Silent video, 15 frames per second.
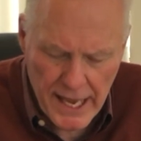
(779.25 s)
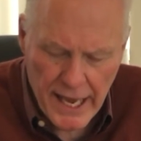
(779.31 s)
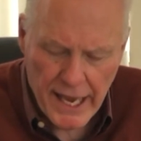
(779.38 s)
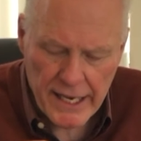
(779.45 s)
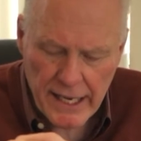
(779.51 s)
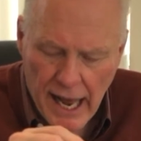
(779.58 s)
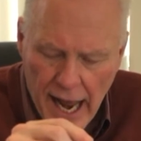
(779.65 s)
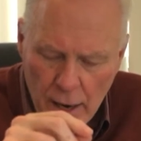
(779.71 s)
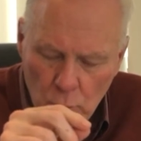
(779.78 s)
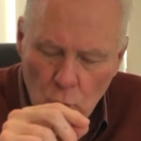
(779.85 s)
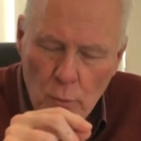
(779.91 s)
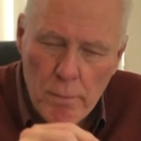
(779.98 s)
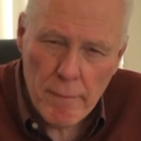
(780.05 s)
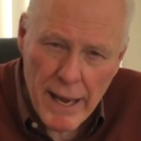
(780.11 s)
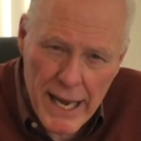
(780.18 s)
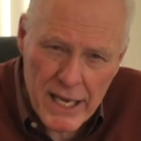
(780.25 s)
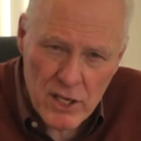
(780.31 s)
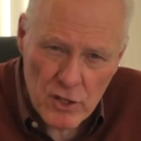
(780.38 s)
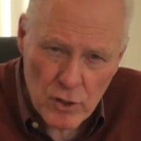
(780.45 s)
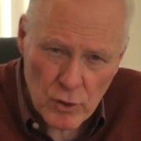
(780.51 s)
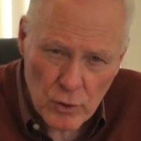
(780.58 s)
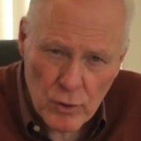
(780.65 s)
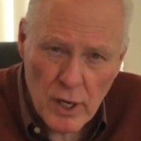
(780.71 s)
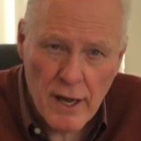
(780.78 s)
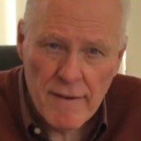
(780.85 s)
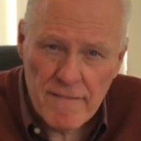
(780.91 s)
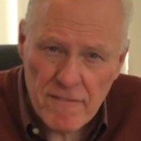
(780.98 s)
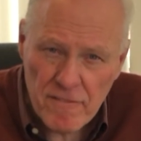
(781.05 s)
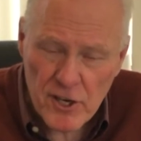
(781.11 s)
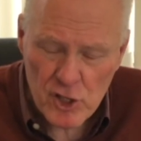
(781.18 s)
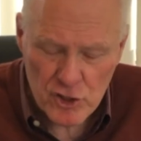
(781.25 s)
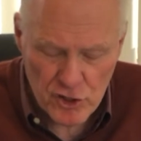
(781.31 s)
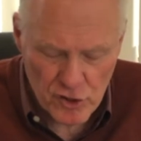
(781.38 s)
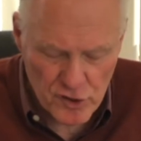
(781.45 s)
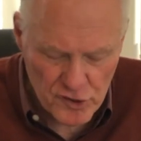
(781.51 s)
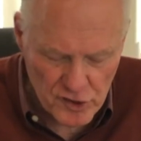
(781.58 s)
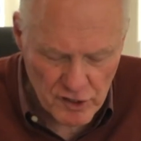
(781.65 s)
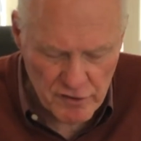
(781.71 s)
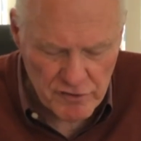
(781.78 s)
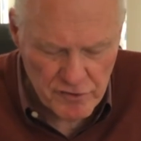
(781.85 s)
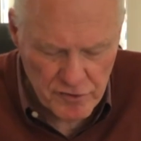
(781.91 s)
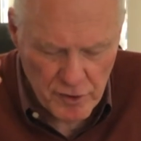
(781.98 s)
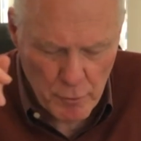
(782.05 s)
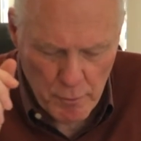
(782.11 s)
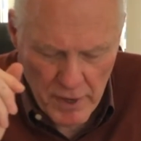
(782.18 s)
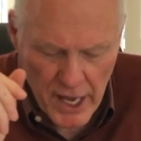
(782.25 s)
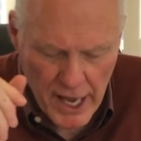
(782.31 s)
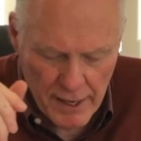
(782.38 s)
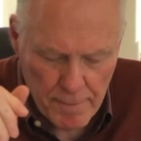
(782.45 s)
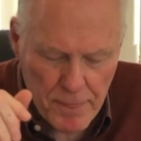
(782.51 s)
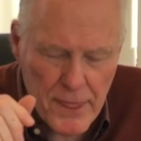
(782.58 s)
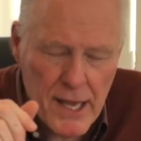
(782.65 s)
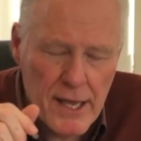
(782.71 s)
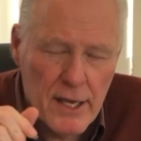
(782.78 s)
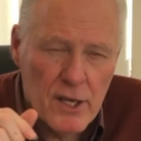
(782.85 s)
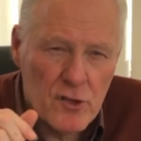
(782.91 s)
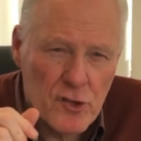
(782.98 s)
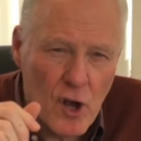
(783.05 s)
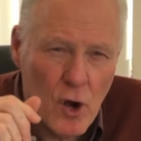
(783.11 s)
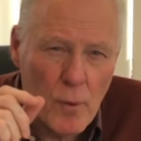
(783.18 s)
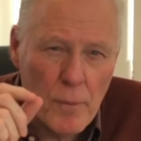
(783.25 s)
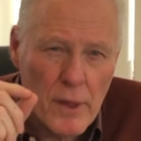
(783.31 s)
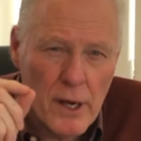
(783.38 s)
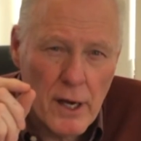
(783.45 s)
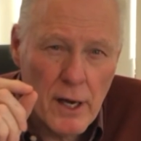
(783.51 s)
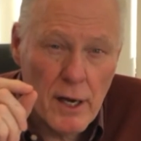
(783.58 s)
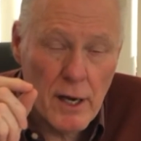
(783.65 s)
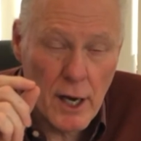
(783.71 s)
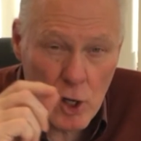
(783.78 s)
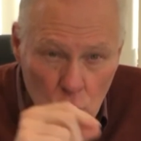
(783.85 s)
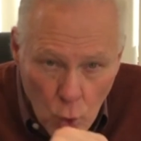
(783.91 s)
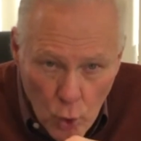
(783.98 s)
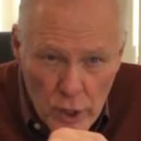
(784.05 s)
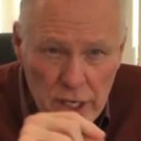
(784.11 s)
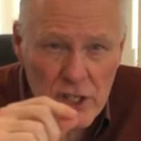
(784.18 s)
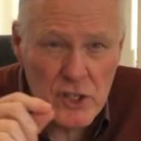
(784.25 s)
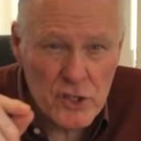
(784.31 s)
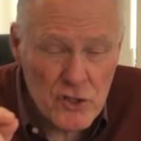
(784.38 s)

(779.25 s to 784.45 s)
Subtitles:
and I will make you fishers of men." So, according to